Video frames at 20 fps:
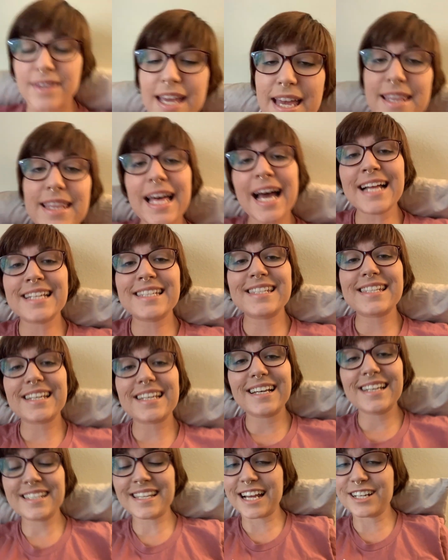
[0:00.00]
And that's
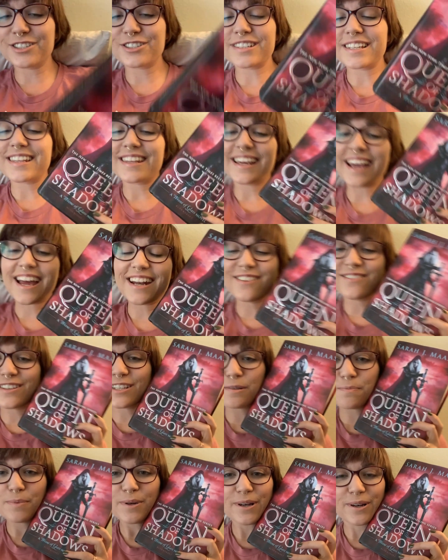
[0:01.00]
essentially the end of
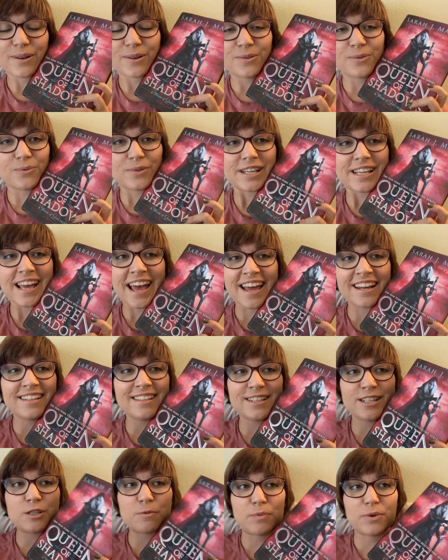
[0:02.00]
this book. We end
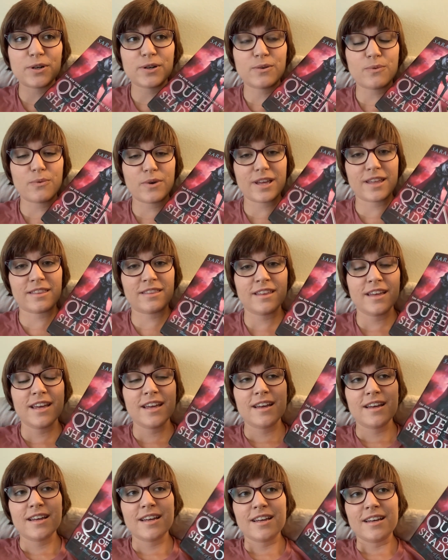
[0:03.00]
this book with
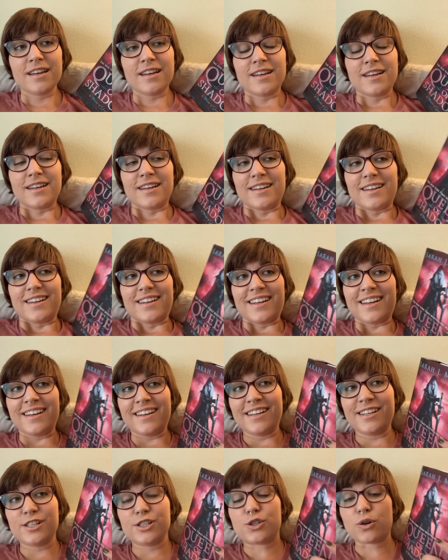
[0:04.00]

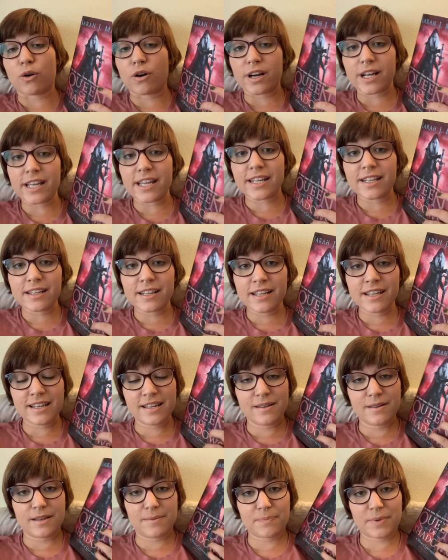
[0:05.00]
Dorian
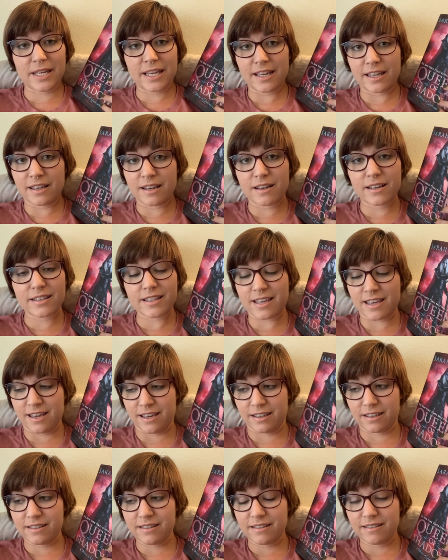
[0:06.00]
being
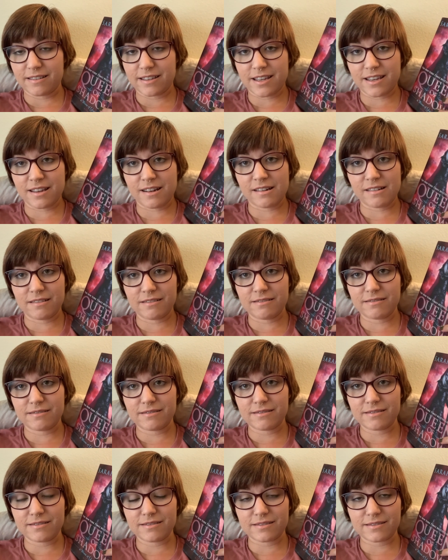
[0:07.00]
king in
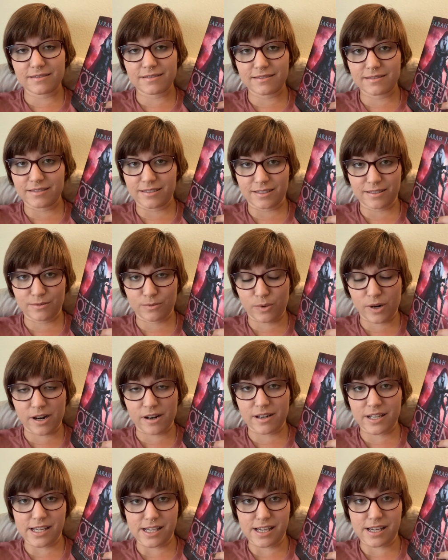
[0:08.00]
where
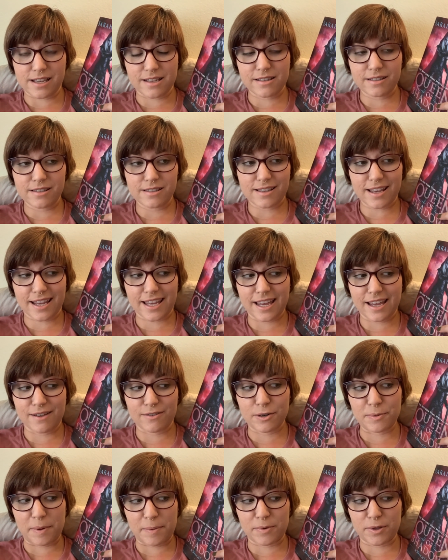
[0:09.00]
he is. I can't
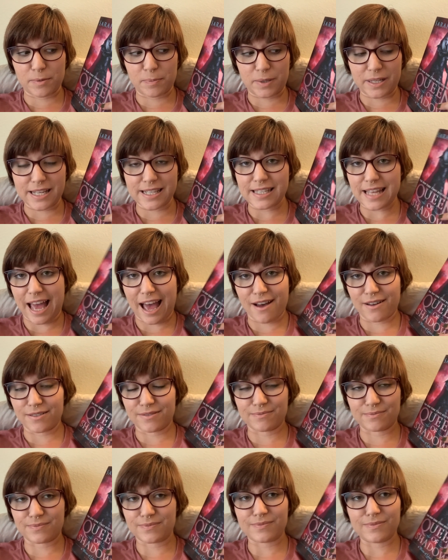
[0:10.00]
remember the place, how,
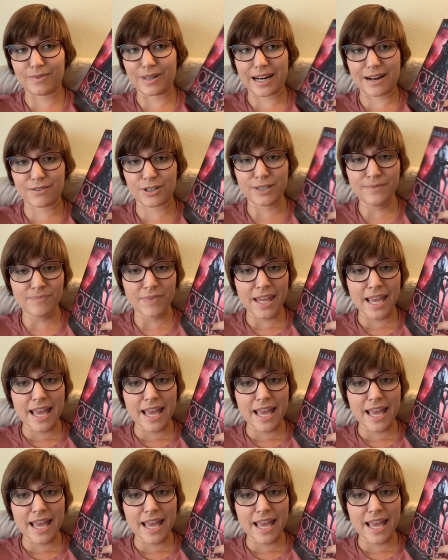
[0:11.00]
whatever.